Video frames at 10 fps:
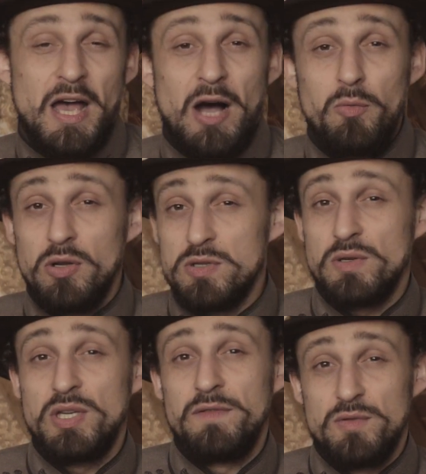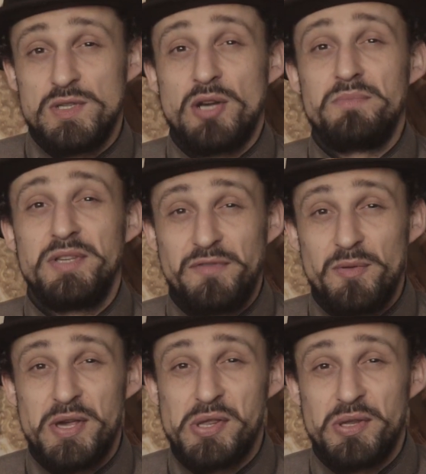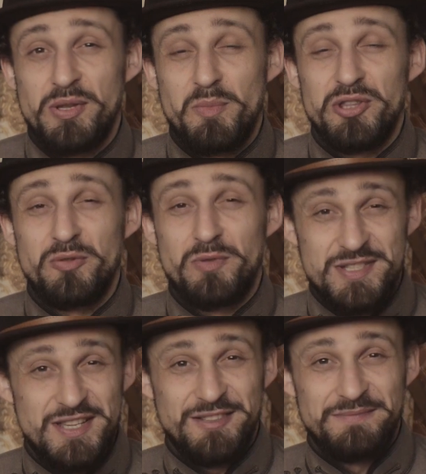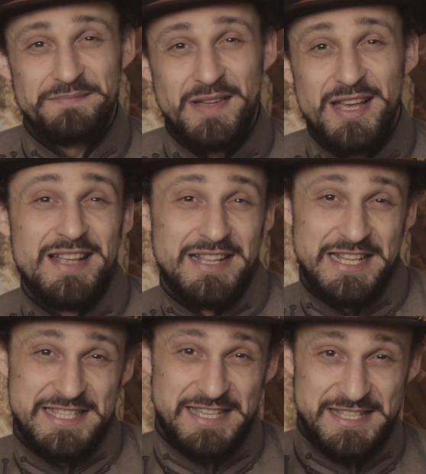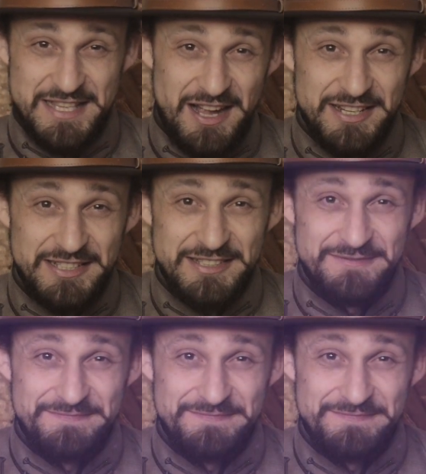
I will also give you some information about the rosin. Let's get started.